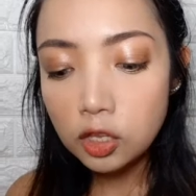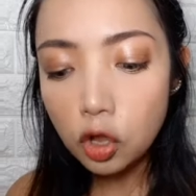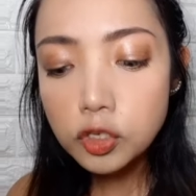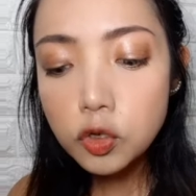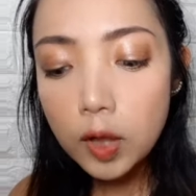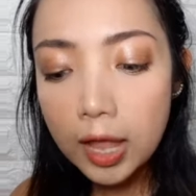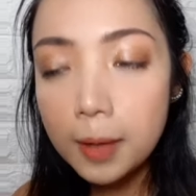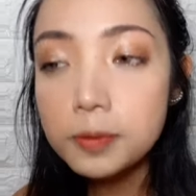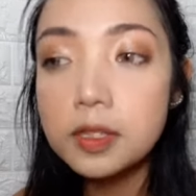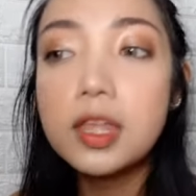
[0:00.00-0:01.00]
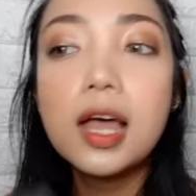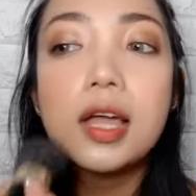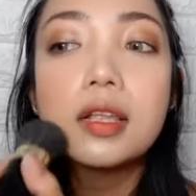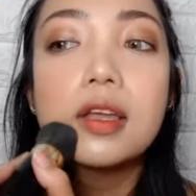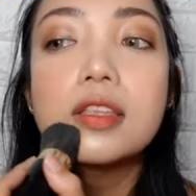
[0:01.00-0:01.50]
it also helps
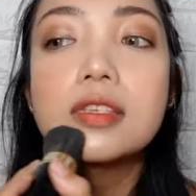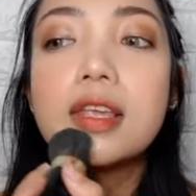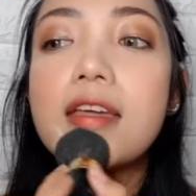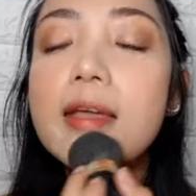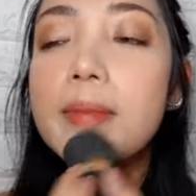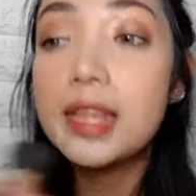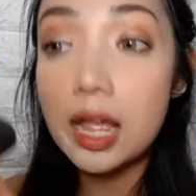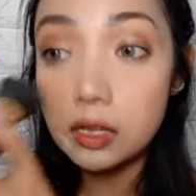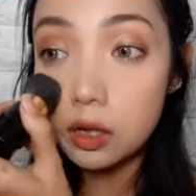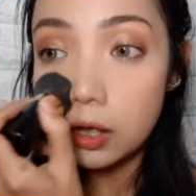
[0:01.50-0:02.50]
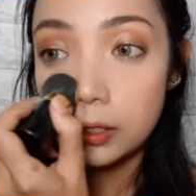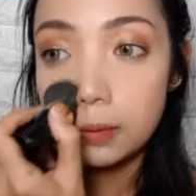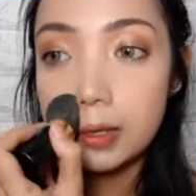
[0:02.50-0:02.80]
that it's a banana color